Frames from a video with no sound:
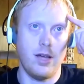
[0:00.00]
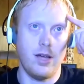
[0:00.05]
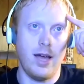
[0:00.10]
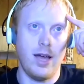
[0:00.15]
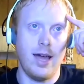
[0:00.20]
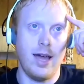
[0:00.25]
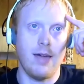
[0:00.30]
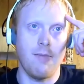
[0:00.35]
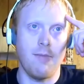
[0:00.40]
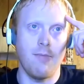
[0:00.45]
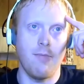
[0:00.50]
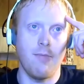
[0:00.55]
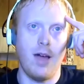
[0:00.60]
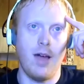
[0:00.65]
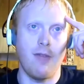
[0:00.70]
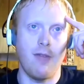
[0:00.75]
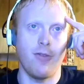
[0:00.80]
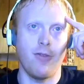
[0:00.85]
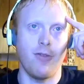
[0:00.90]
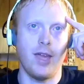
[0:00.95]

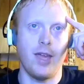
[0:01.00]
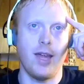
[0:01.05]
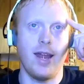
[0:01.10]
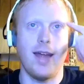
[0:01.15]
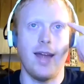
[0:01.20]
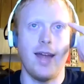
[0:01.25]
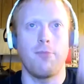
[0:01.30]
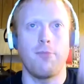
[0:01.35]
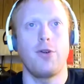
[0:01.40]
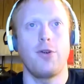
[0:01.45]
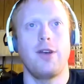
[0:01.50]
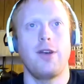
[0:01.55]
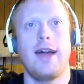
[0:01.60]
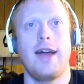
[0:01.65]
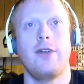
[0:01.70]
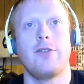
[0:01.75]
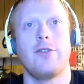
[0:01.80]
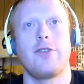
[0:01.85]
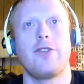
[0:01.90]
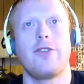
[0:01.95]
I forget how to
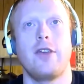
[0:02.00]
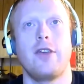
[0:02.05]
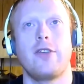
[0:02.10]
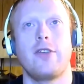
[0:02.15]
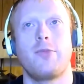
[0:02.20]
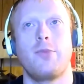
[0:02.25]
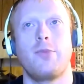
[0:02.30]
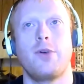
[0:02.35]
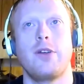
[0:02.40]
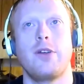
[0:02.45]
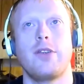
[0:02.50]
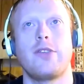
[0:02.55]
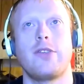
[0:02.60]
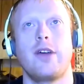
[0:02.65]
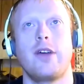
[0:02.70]
pronounce this, but